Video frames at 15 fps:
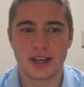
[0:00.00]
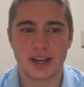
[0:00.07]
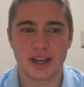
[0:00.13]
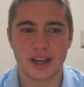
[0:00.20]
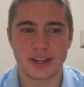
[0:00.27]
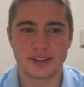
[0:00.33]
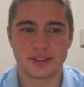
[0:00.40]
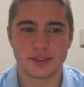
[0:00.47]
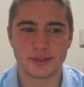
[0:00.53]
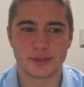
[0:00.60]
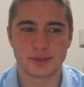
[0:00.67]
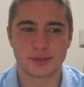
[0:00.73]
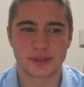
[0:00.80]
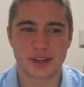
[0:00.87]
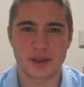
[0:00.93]
I had to
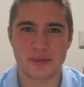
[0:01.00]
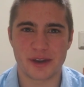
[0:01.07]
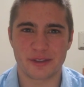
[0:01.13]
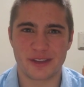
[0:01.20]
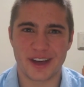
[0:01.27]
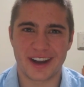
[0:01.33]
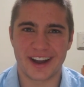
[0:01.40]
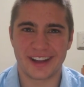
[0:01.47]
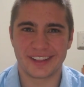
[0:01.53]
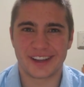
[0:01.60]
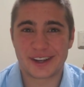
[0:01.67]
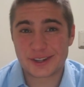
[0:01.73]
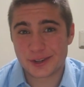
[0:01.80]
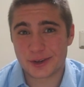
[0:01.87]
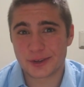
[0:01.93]
come out that I
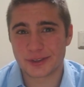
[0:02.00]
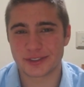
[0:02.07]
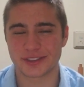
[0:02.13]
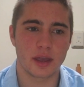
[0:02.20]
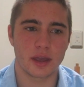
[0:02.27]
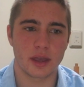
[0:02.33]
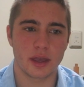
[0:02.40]
liked girls.